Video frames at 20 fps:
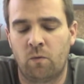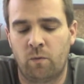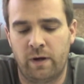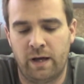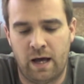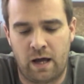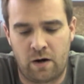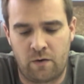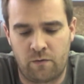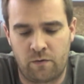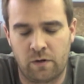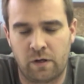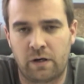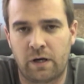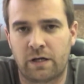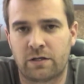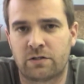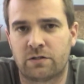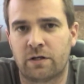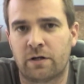We had a really
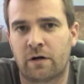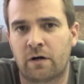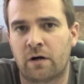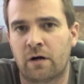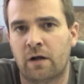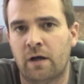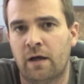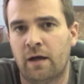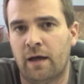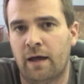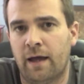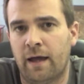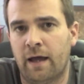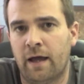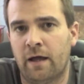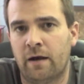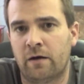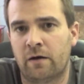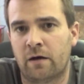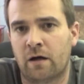nice dinner
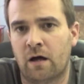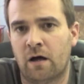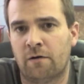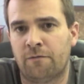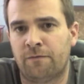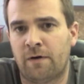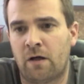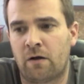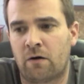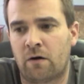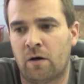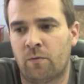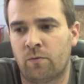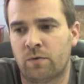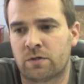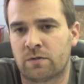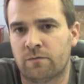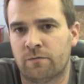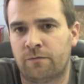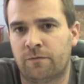and followed it up
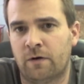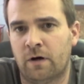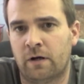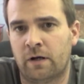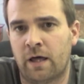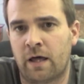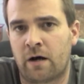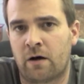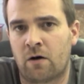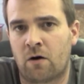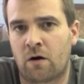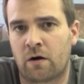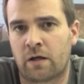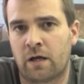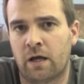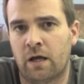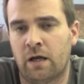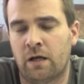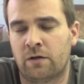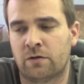with some fun at an
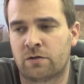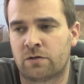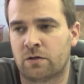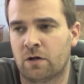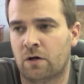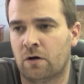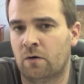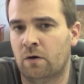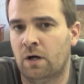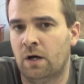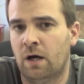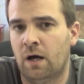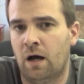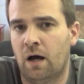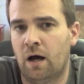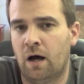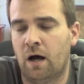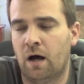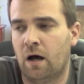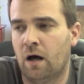arcade. So
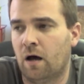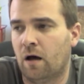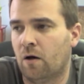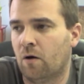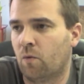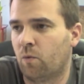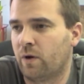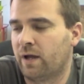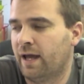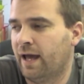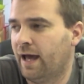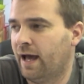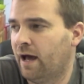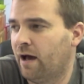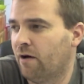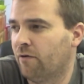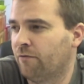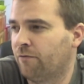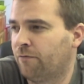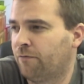we
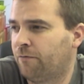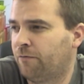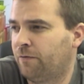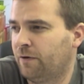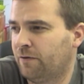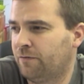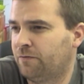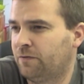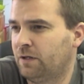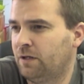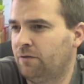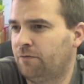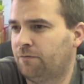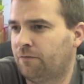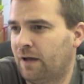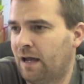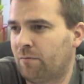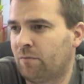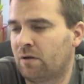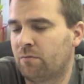have 50
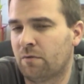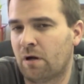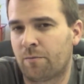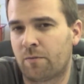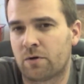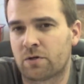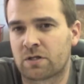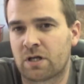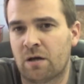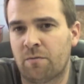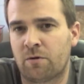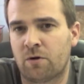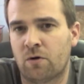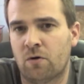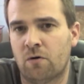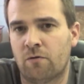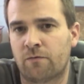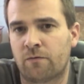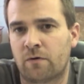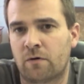family members coming
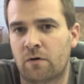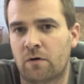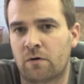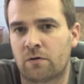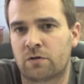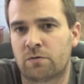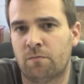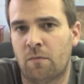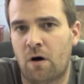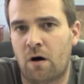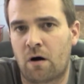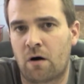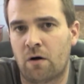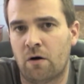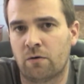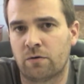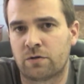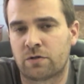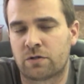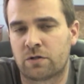over
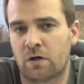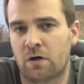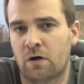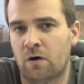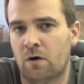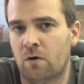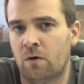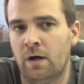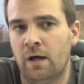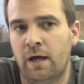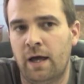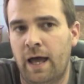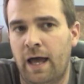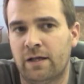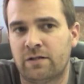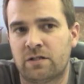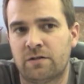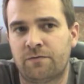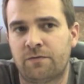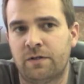tomorrow. So
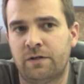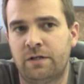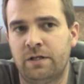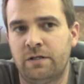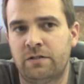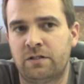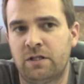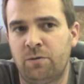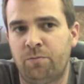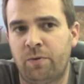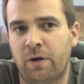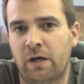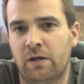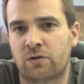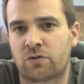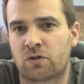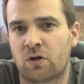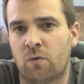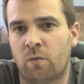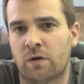as if the DC
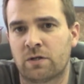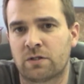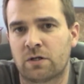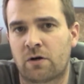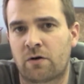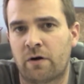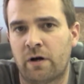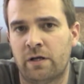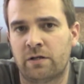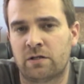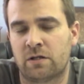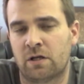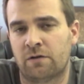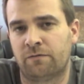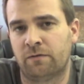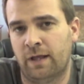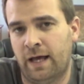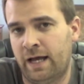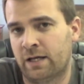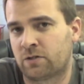Pen Show wasn't crazy
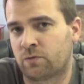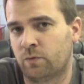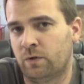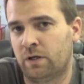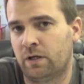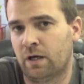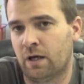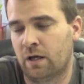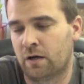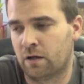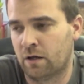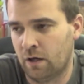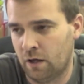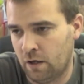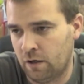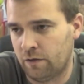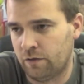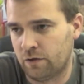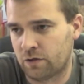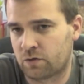enough last weekend,
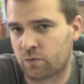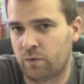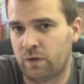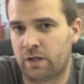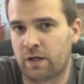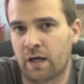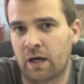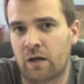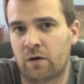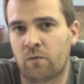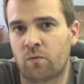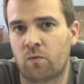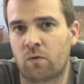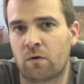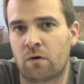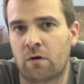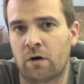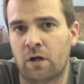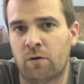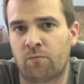this weekend
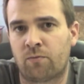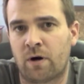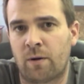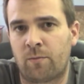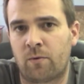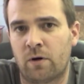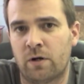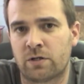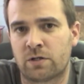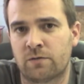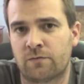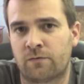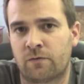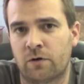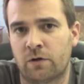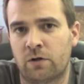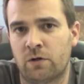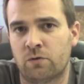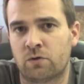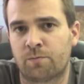we're in preparation for
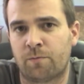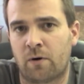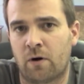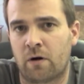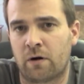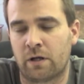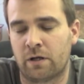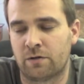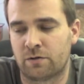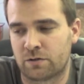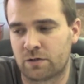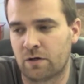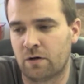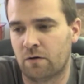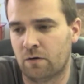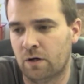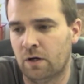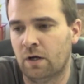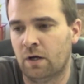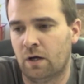a huge party.
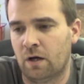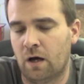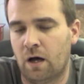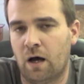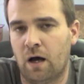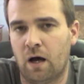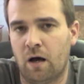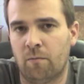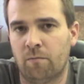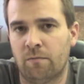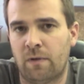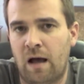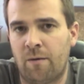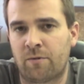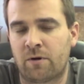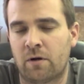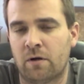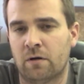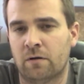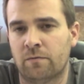So I'm
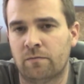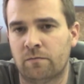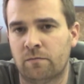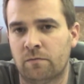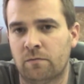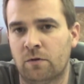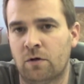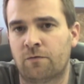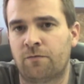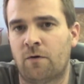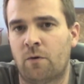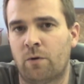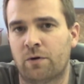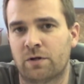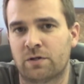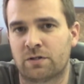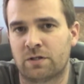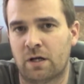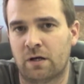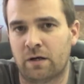going to look forward
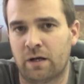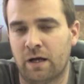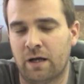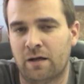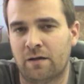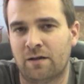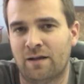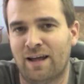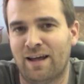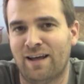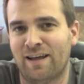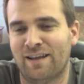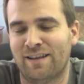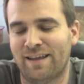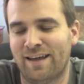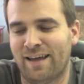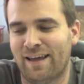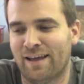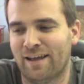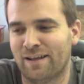to Sunday,
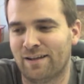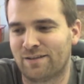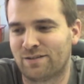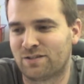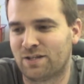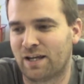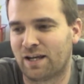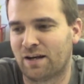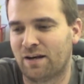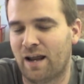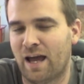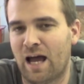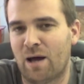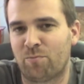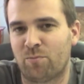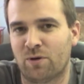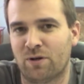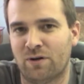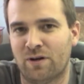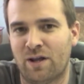take a
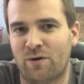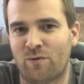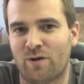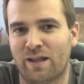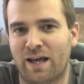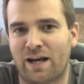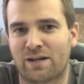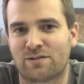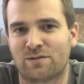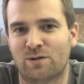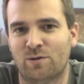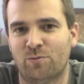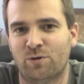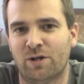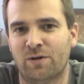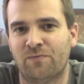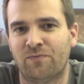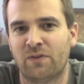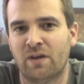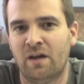nap and relax a little
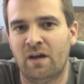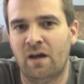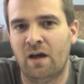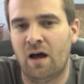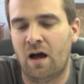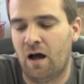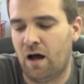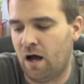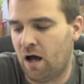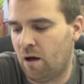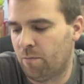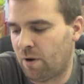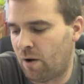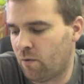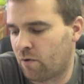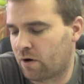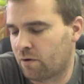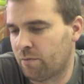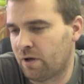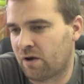bit. I
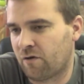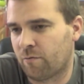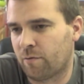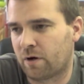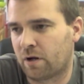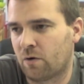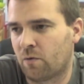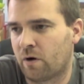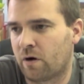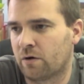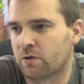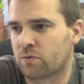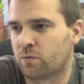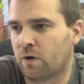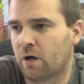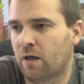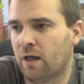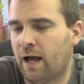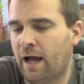want to make everybody aware as well.